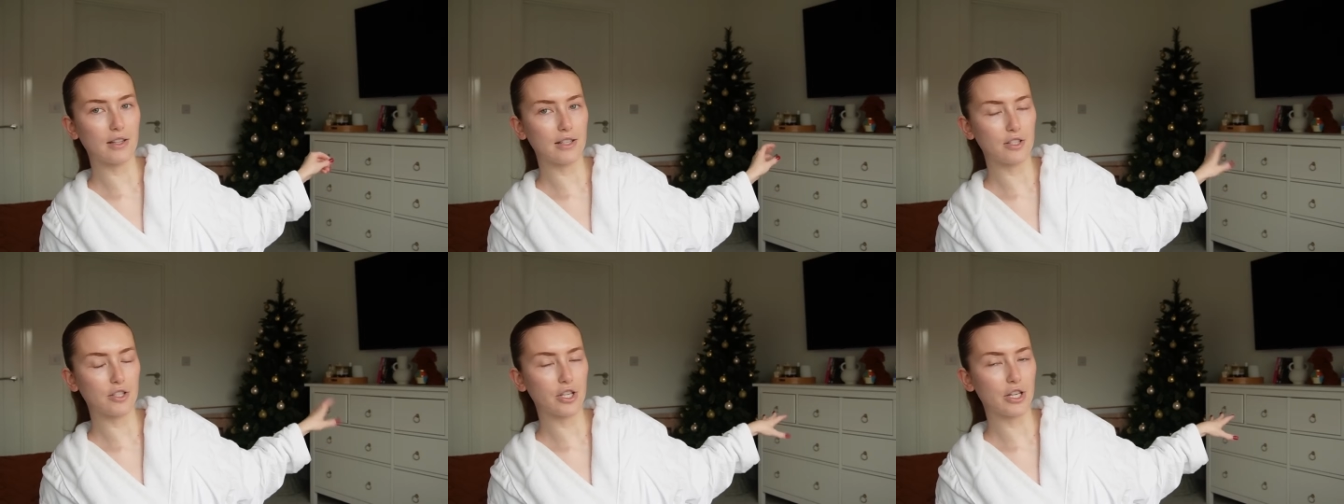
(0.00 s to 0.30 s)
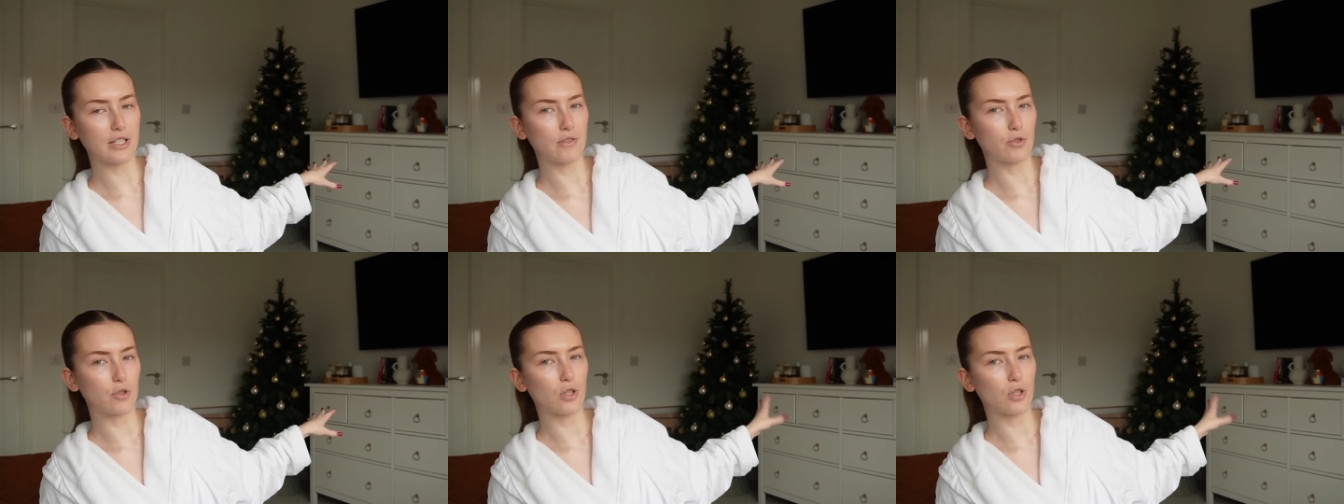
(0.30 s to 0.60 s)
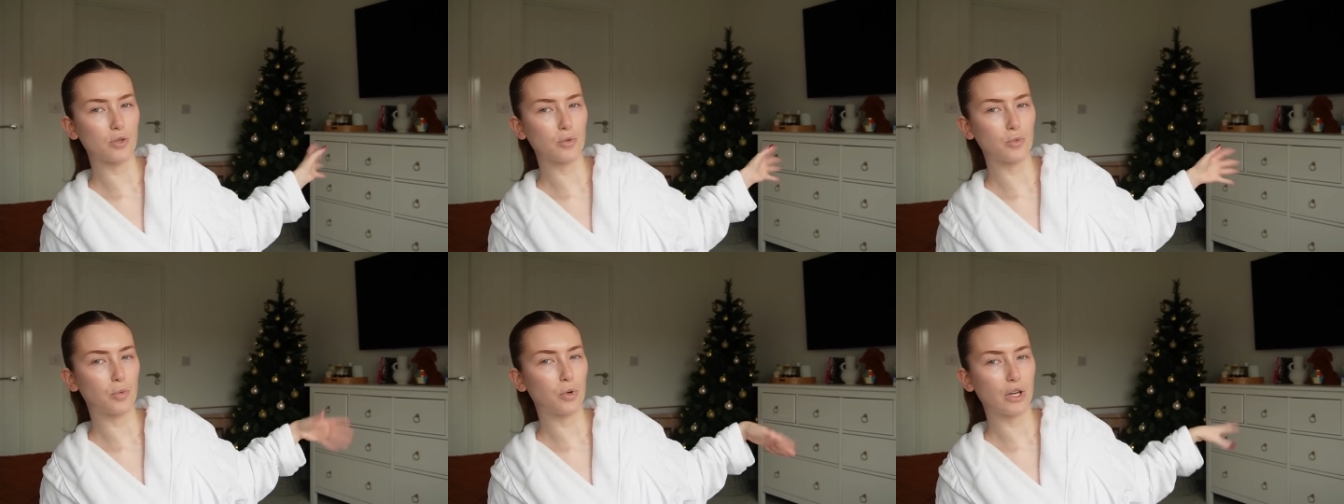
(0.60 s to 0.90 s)
this chest of
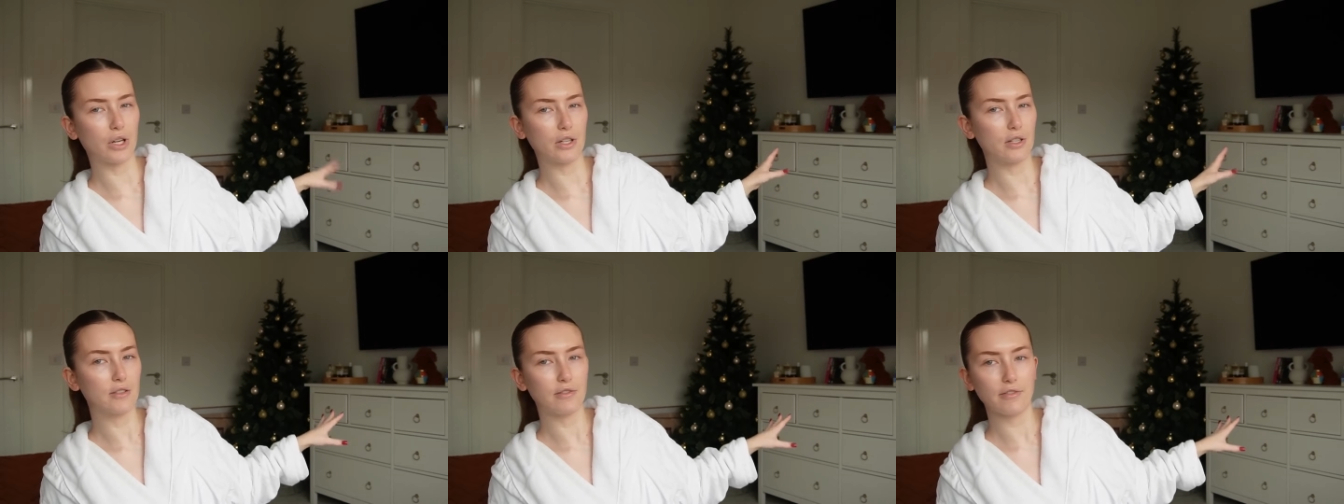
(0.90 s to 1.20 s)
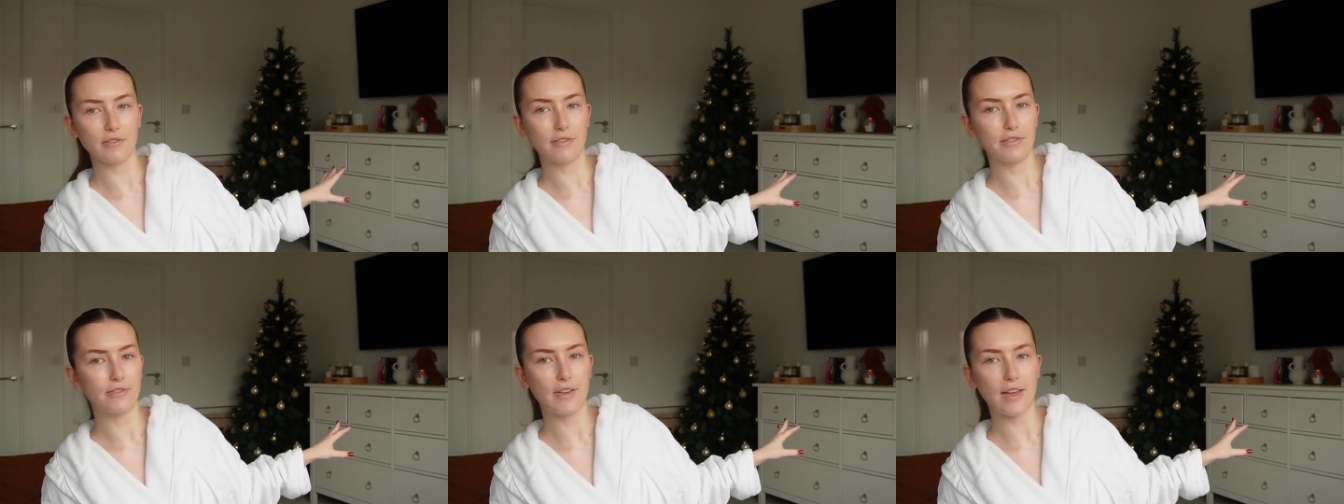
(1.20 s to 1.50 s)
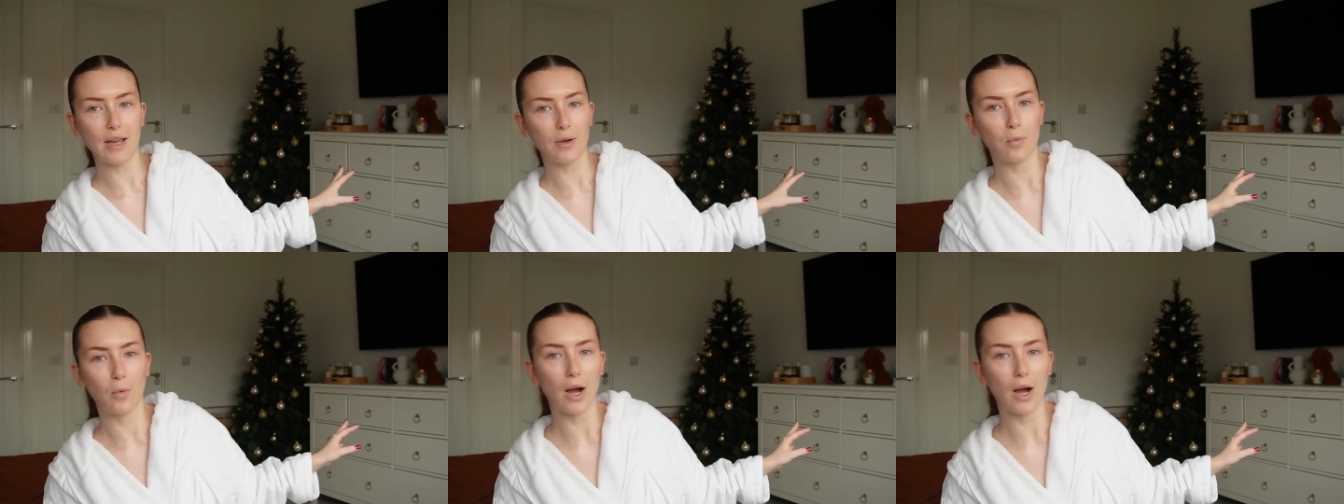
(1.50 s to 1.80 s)
drawers wouldn't
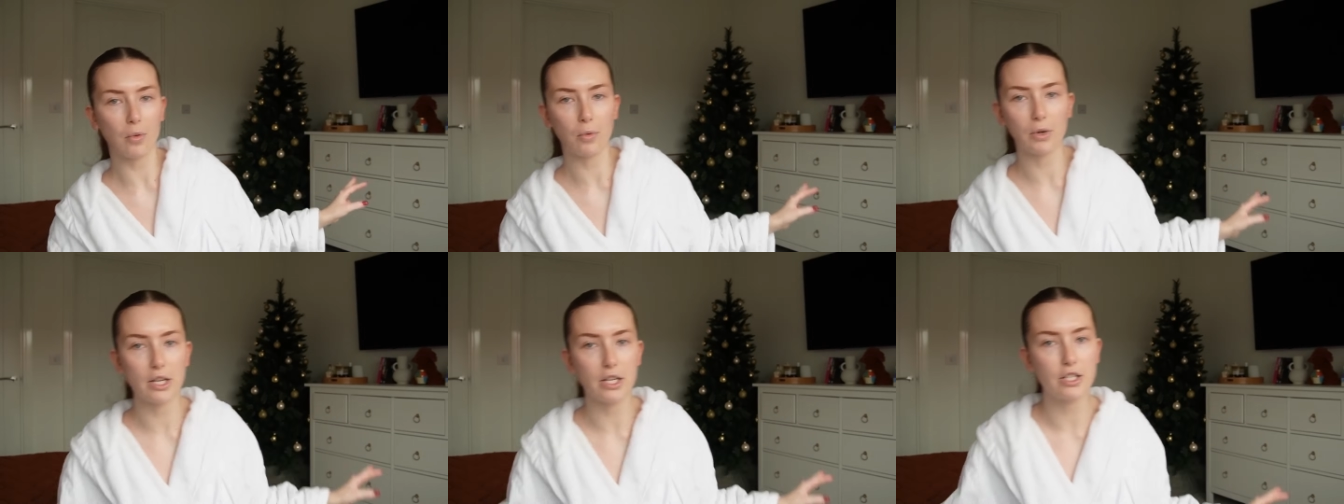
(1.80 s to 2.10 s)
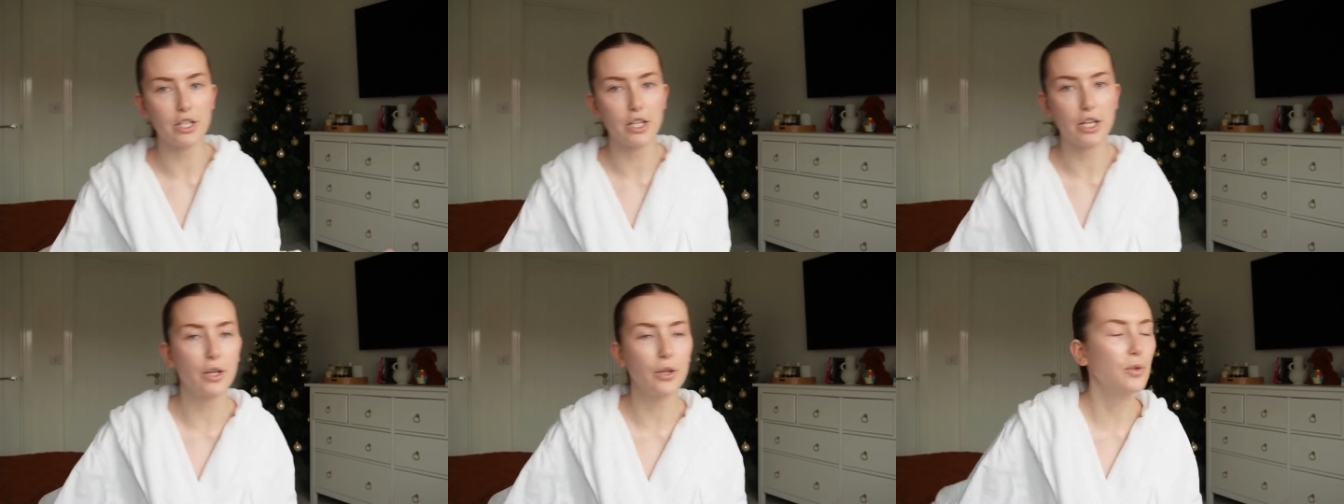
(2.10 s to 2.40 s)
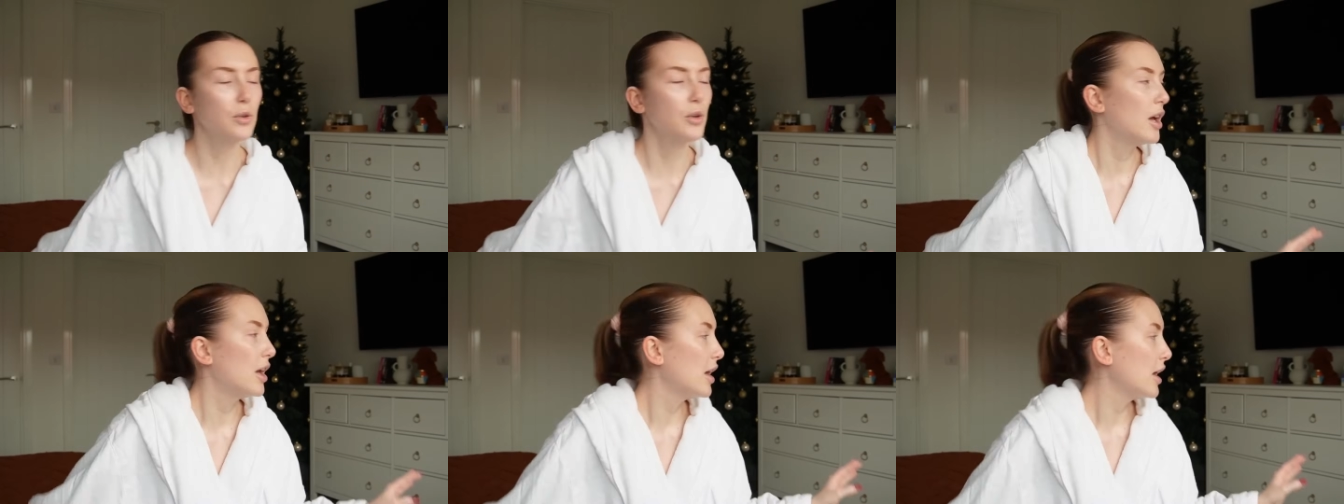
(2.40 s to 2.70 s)
fit what I want to
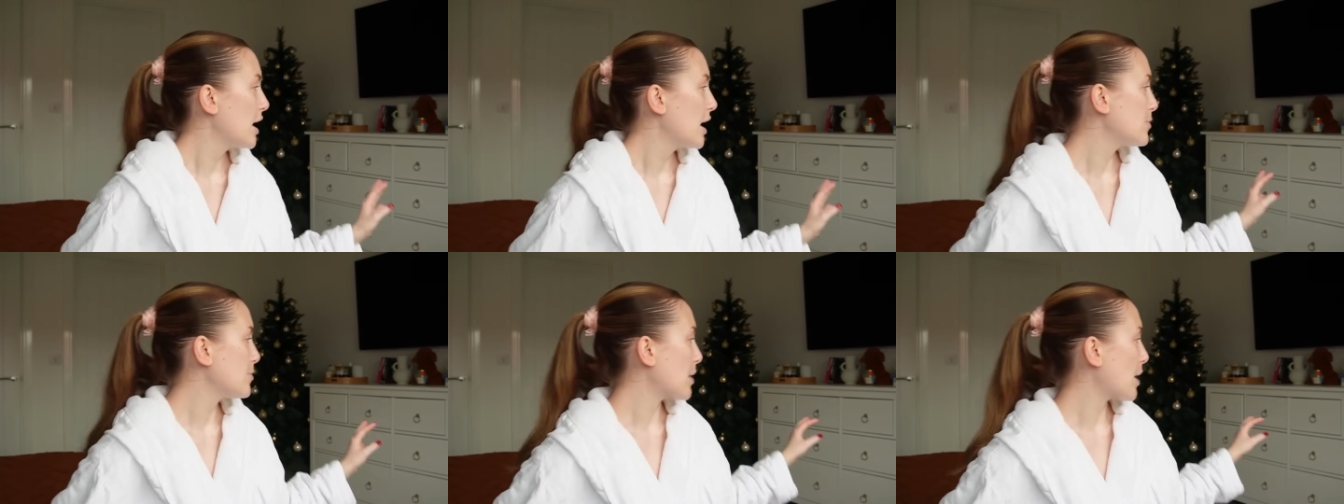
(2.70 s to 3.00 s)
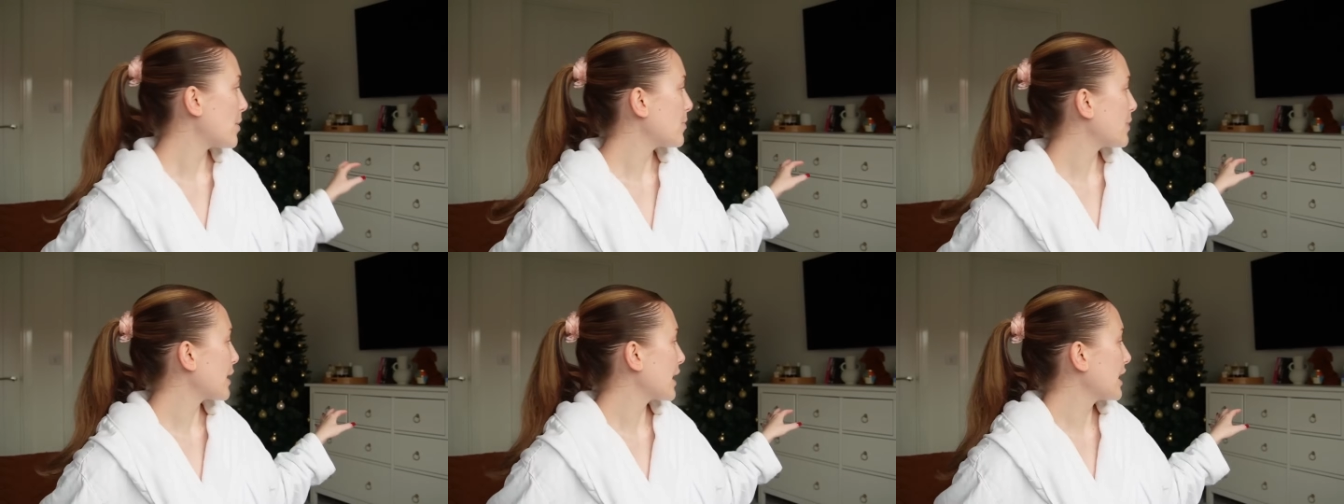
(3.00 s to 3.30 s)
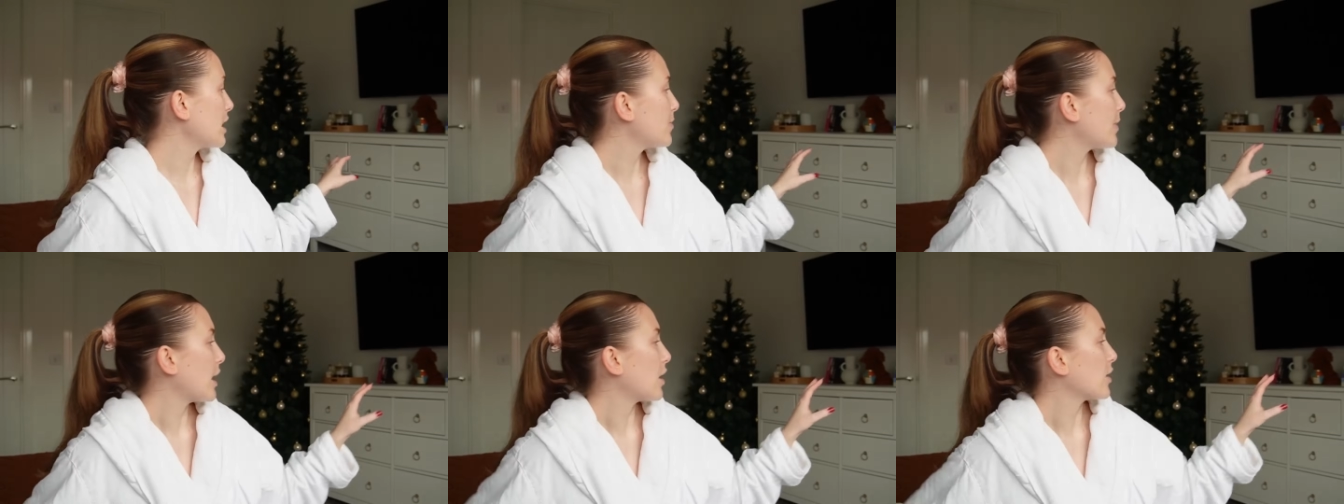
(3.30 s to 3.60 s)
do. But I'm
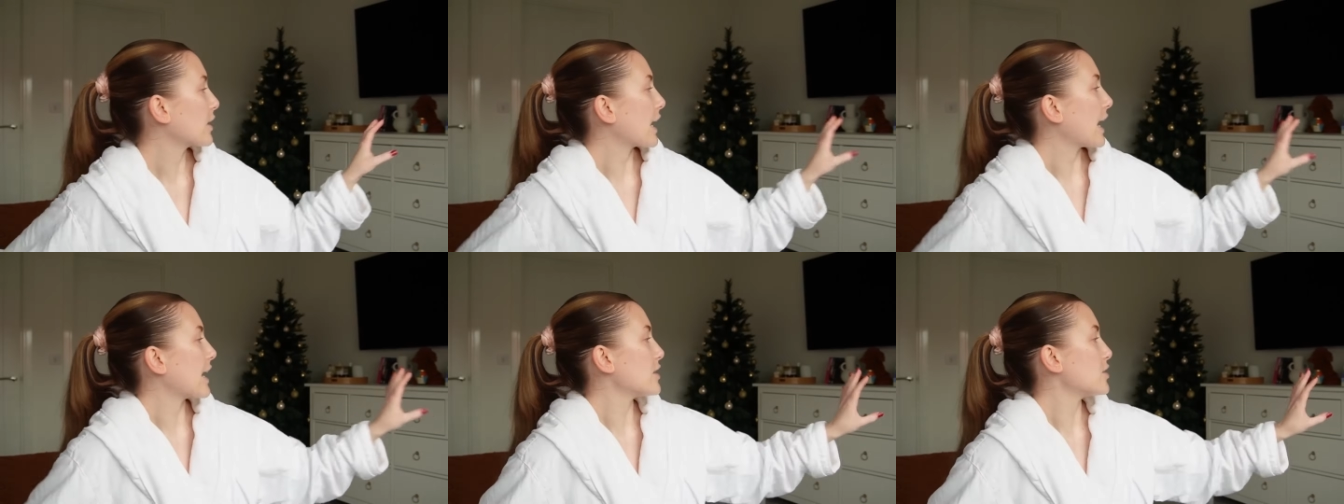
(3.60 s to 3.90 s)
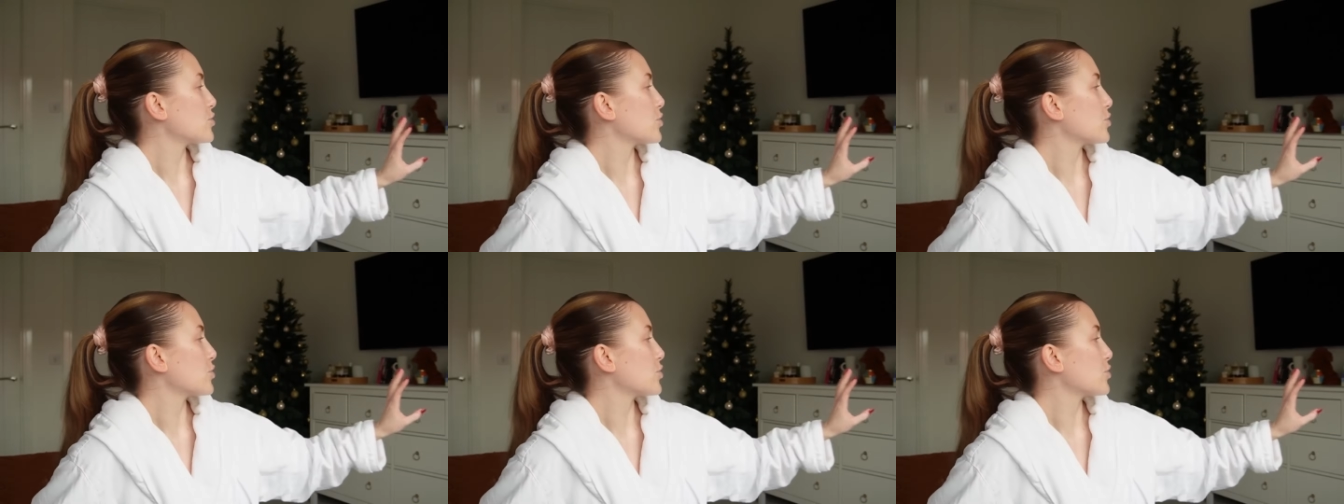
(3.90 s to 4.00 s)
thinking about getting